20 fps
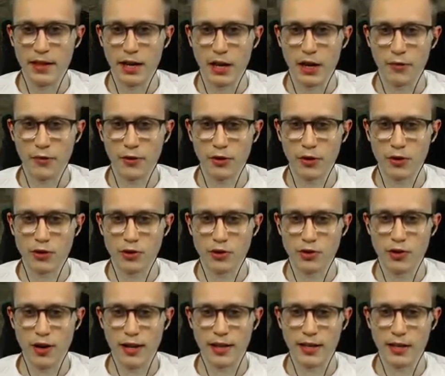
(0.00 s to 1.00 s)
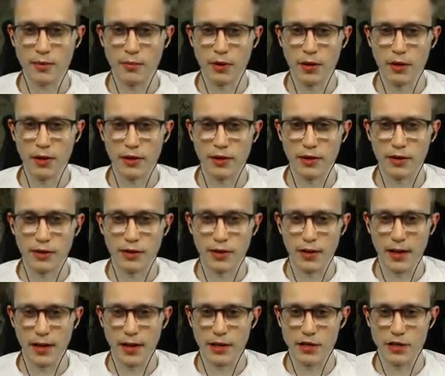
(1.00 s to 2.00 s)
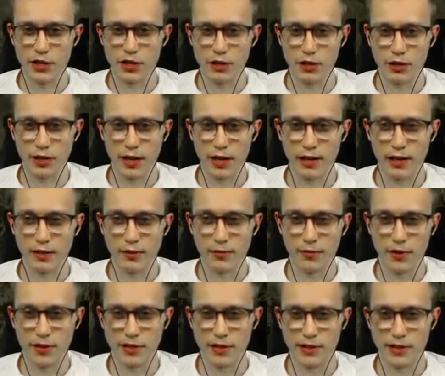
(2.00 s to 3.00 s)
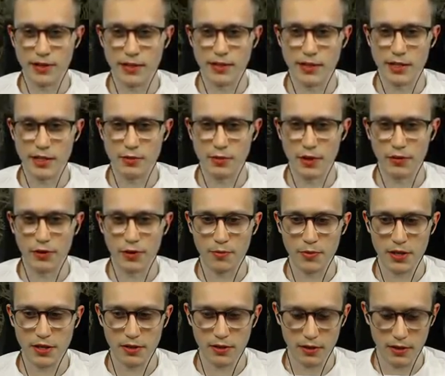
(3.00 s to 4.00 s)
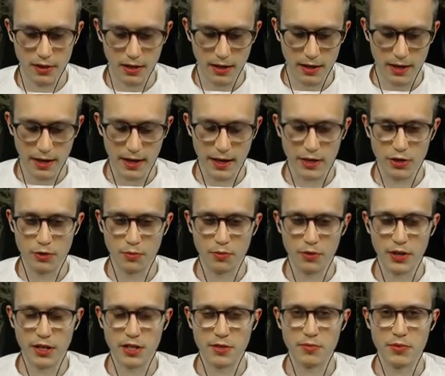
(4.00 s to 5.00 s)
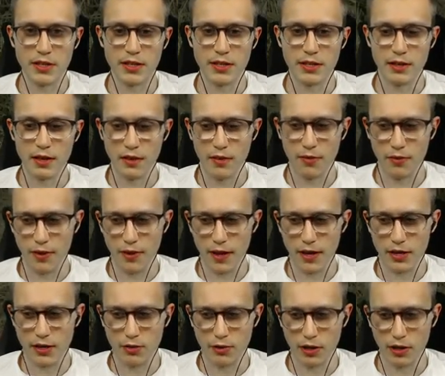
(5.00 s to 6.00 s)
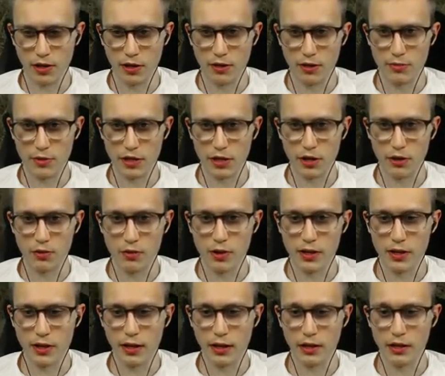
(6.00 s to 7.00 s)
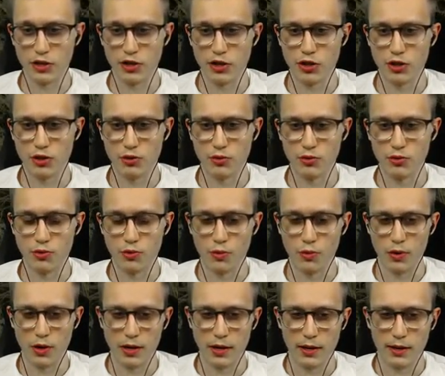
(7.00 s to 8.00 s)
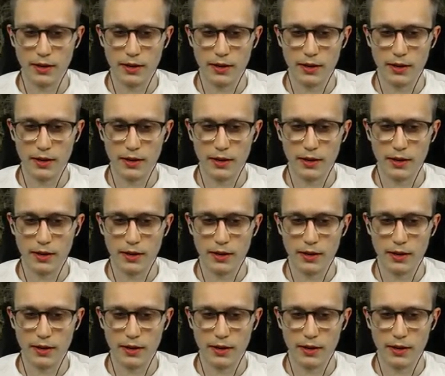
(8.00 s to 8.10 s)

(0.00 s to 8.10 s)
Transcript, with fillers: Now if you're also tracking blood, and you're kind of this distance away from here and you press B, then you're gonna be going to